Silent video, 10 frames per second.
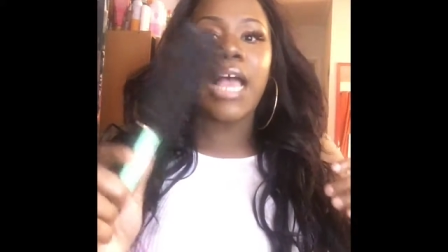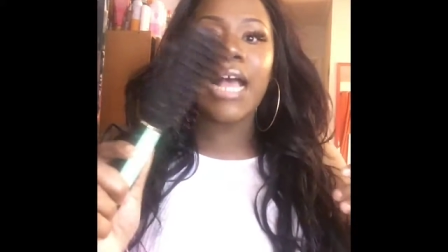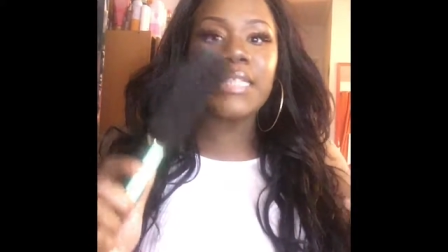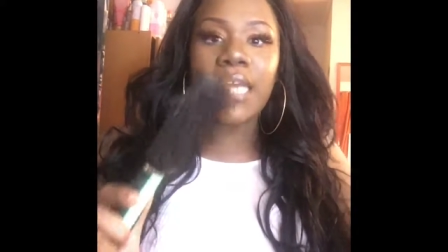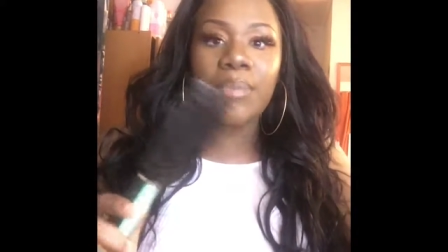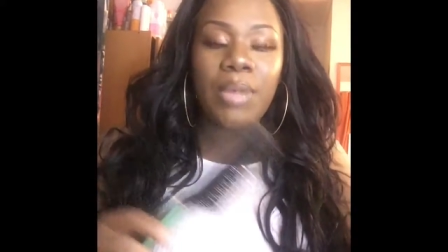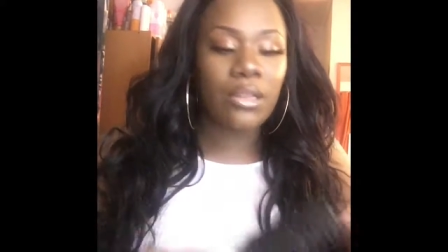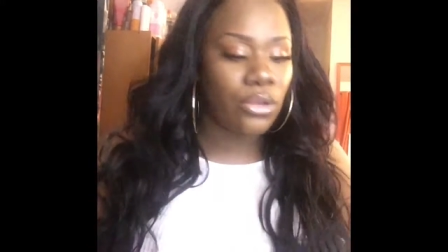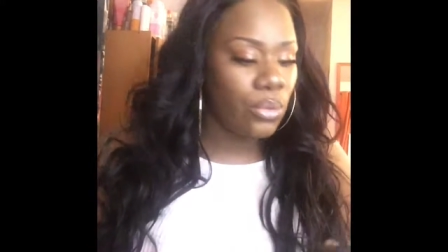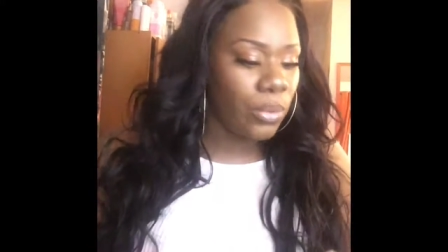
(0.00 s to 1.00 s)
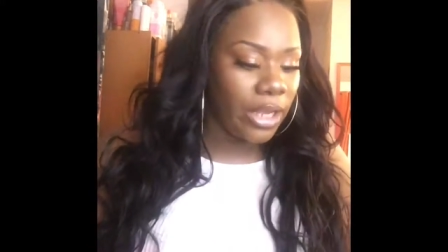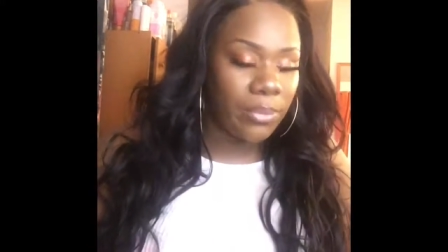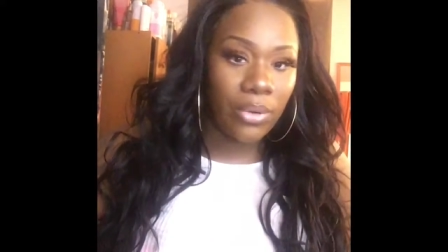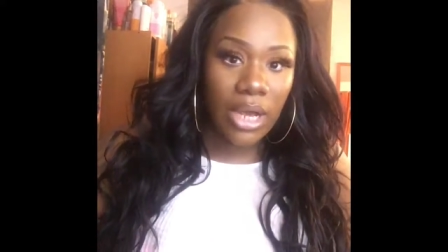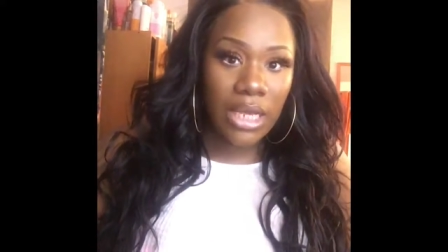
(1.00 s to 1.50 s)
I take my little
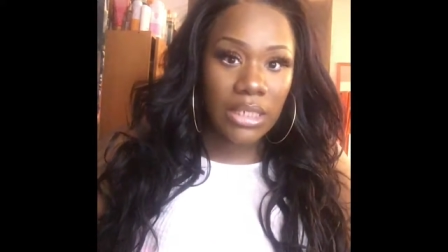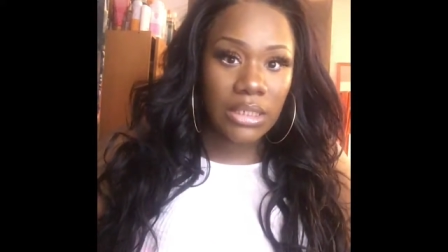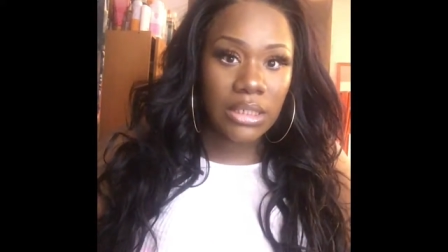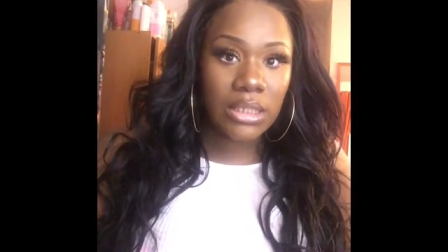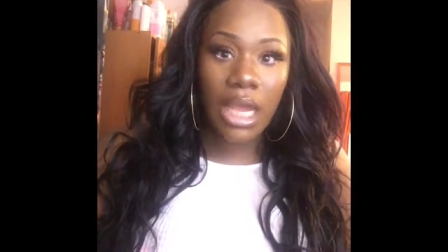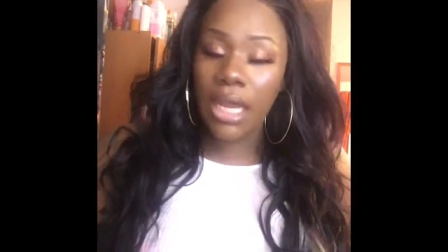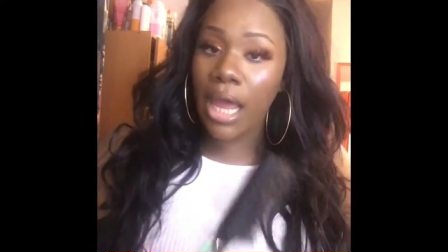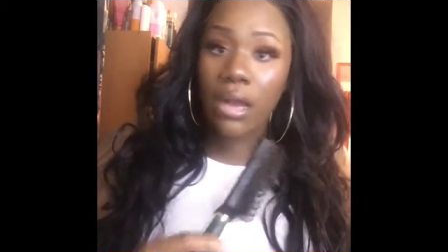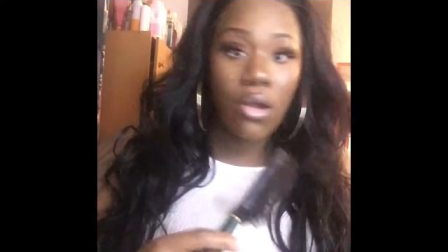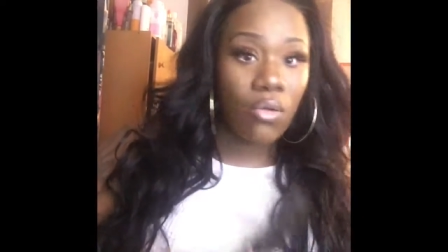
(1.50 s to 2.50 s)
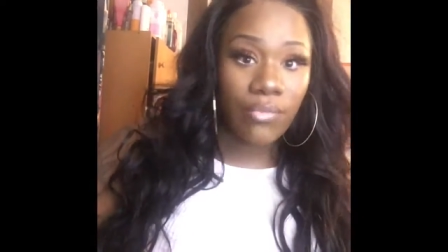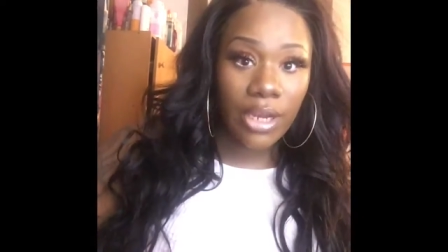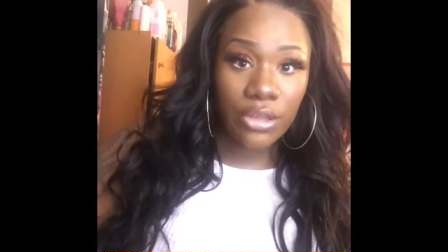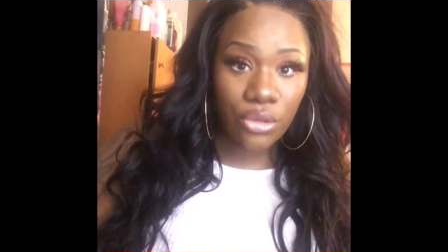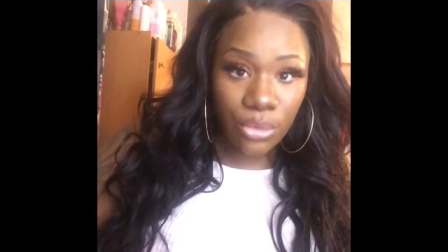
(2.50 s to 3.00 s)
wig brush and I comb
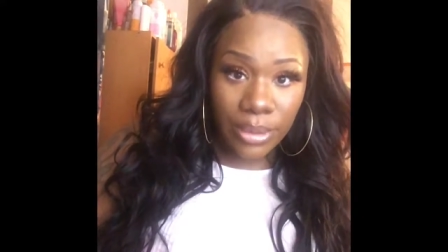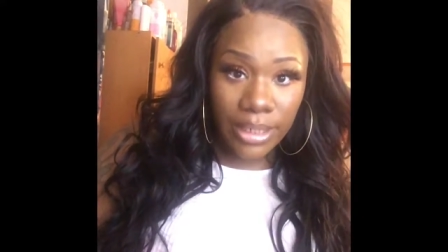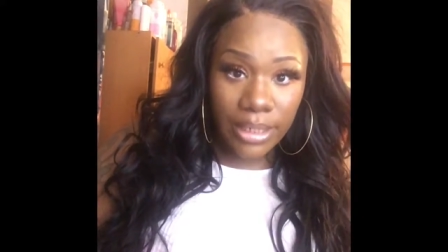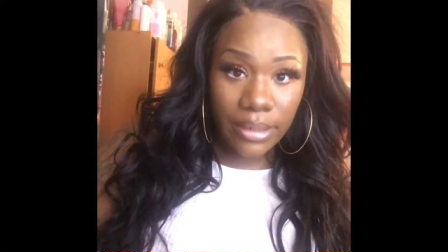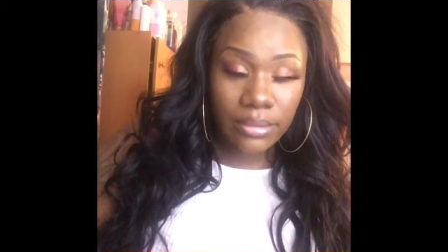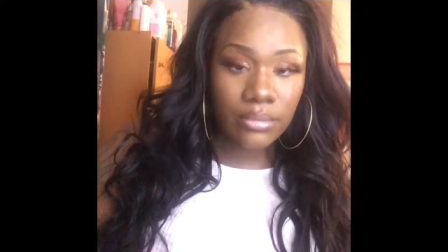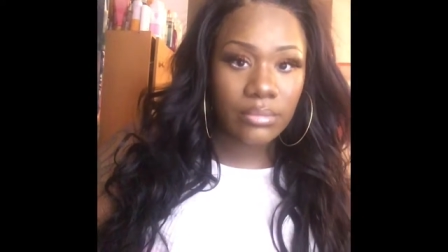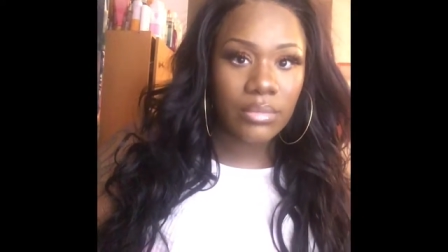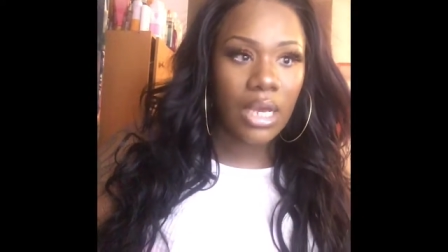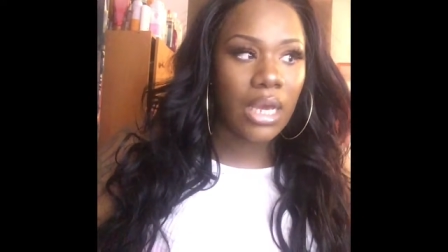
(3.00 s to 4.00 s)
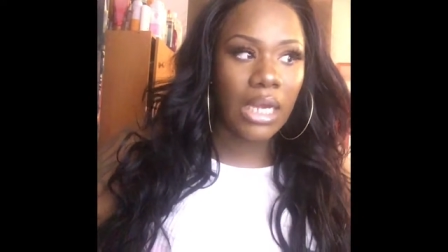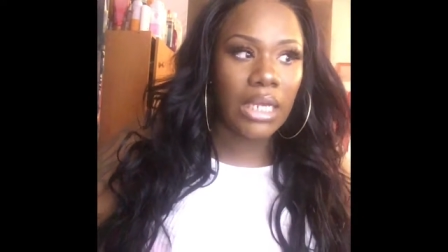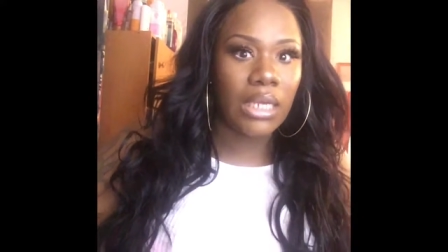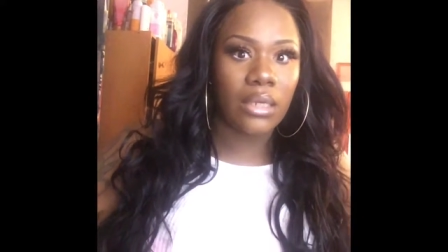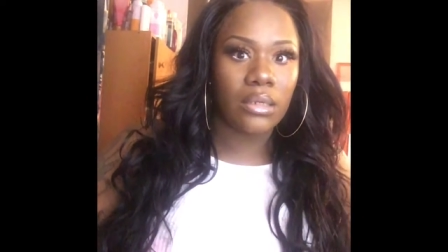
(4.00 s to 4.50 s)
right through it.
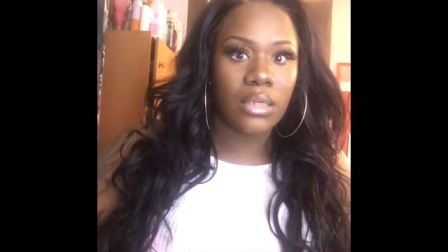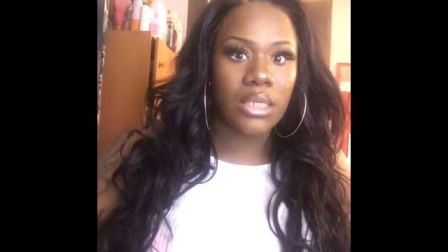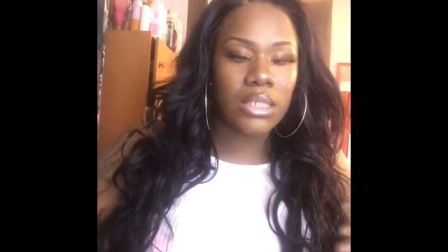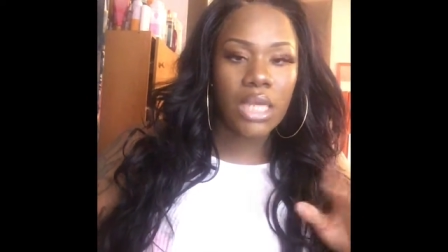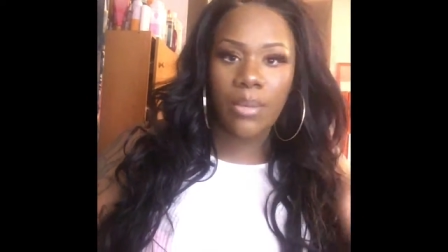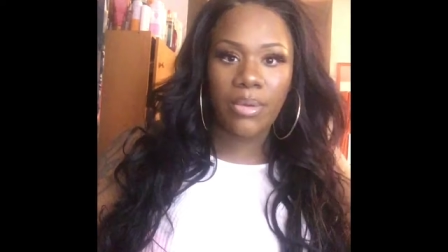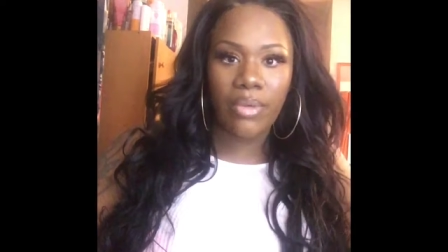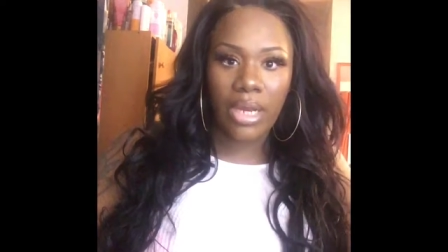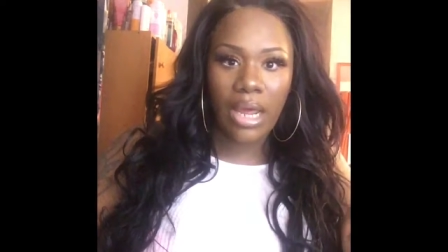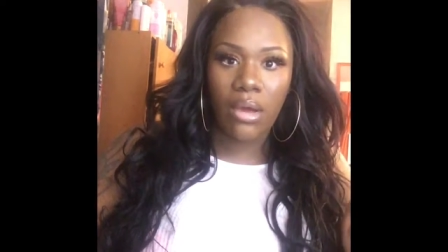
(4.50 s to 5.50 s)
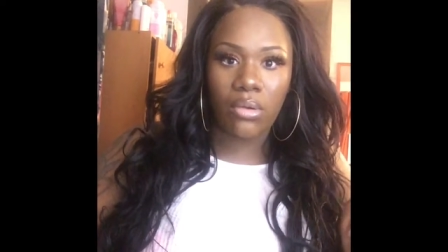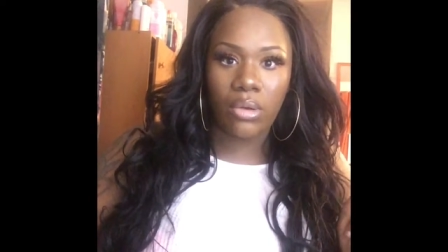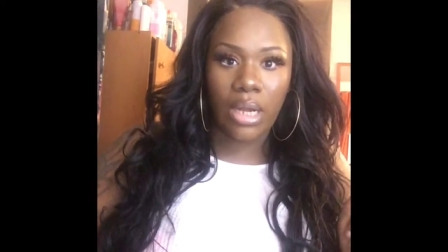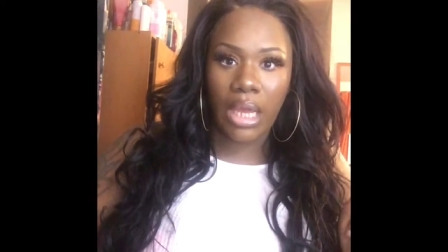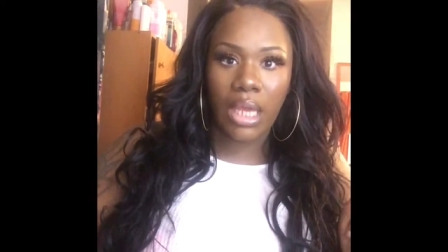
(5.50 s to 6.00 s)
Honey, it's coming right out,
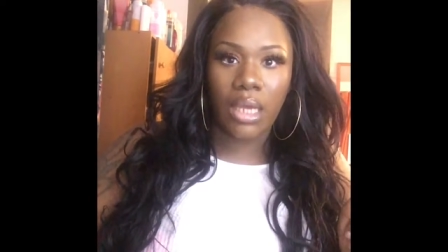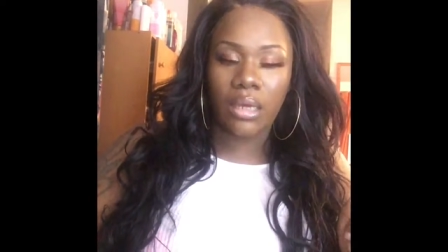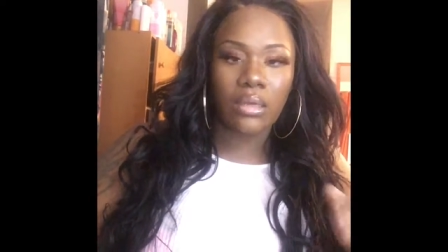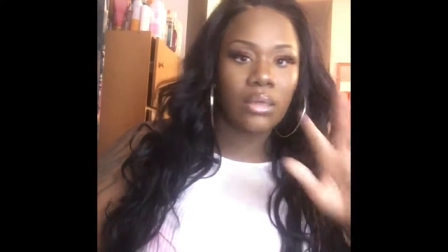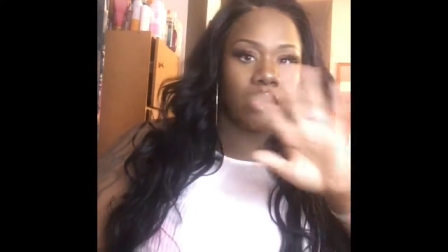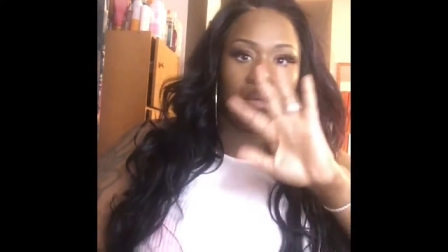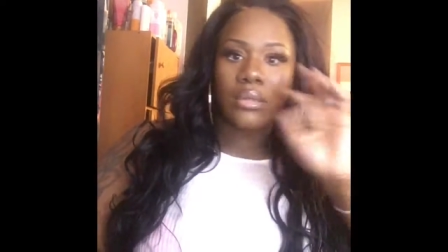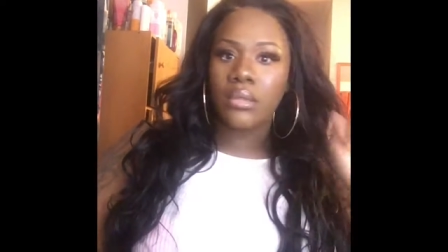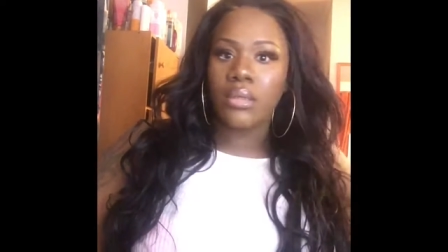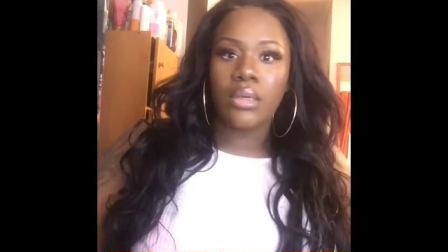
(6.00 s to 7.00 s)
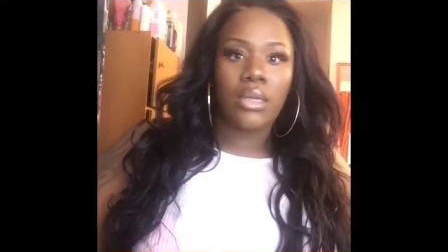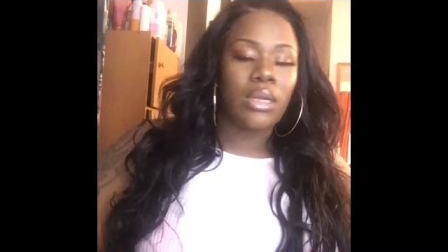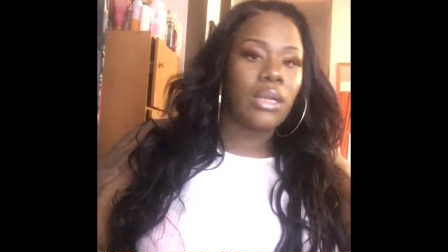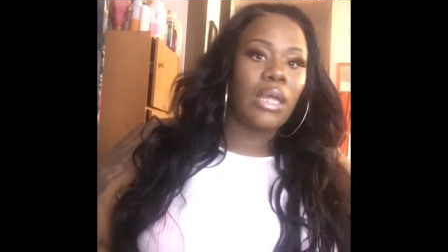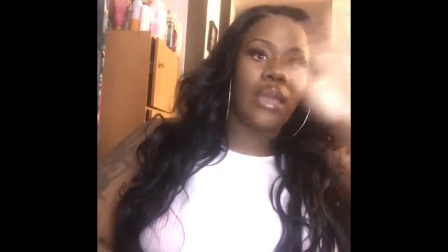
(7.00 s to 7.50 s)
like
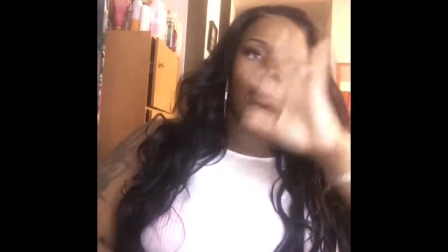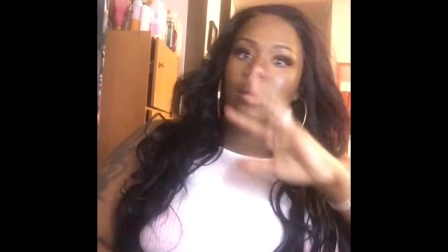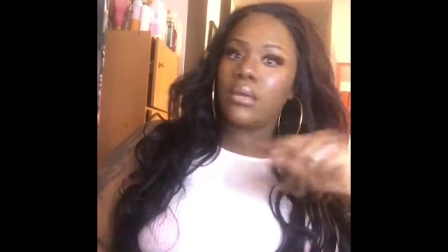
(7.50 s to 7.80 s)
like